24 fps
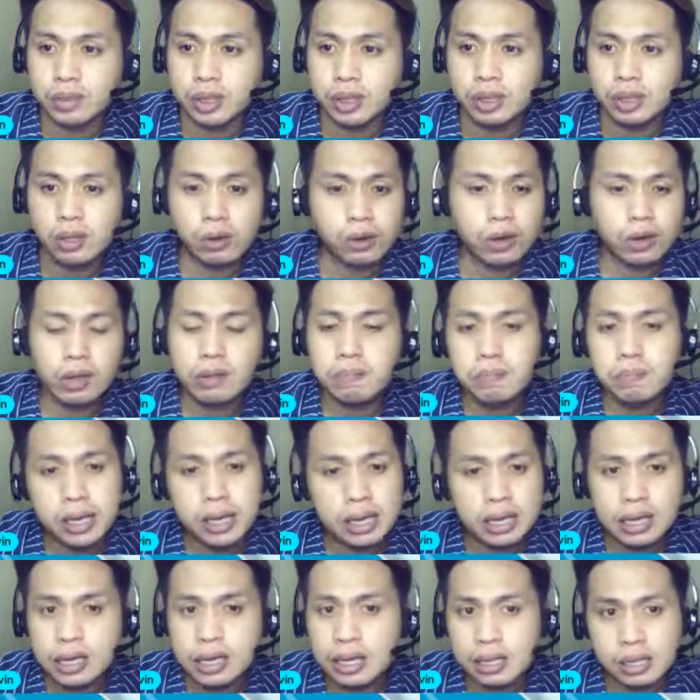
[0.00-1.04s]
there can
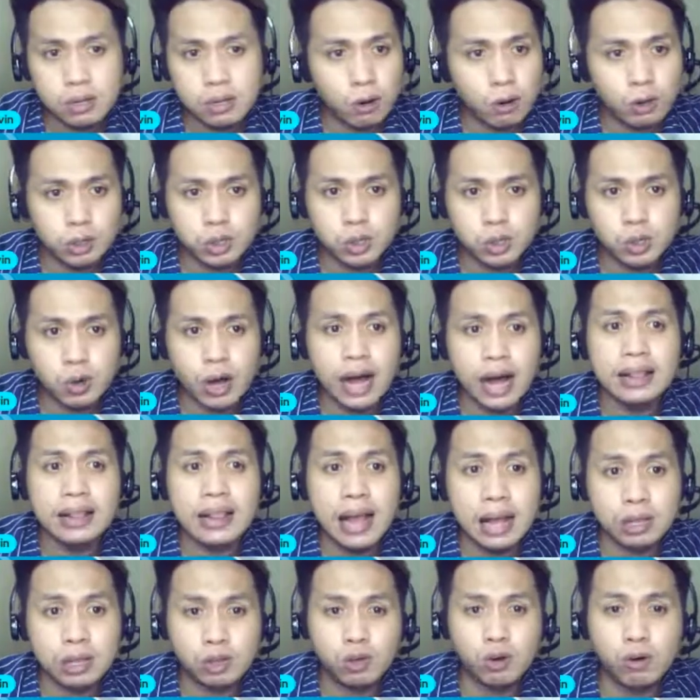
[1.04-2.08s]
be also a
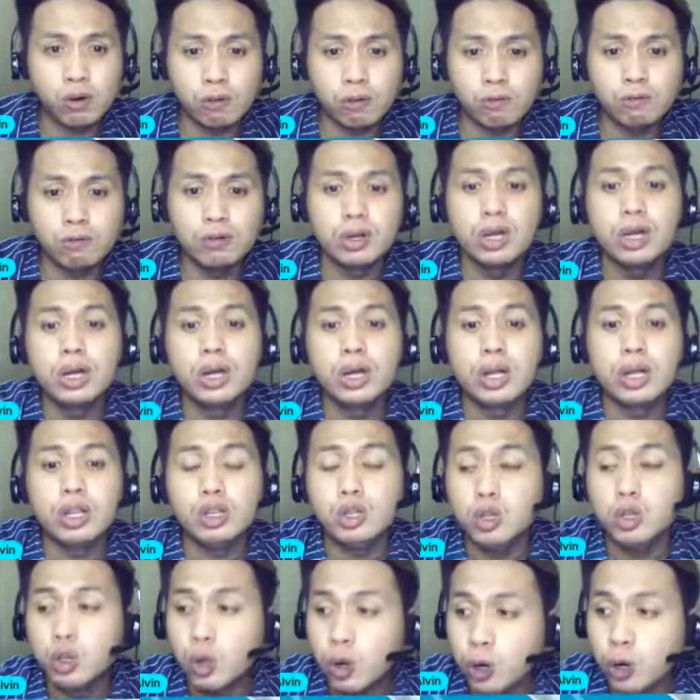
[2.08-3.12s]
lot of
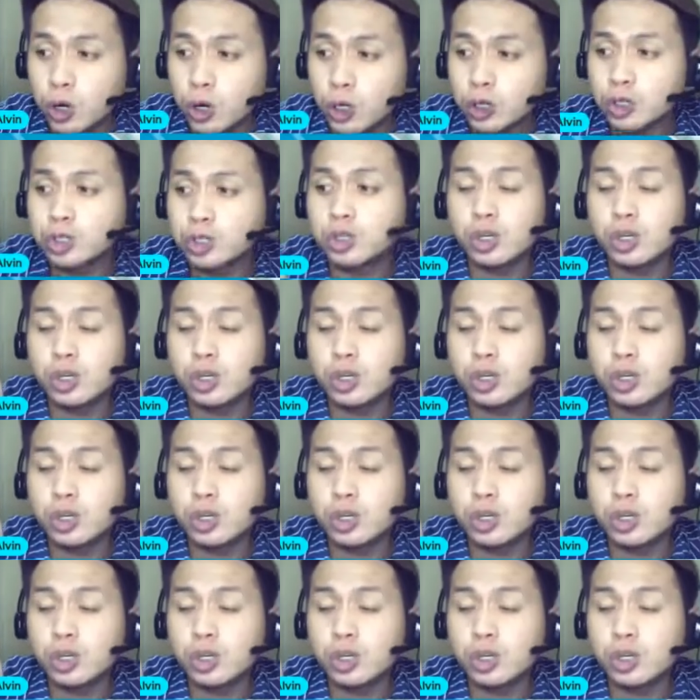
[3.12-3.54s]
noise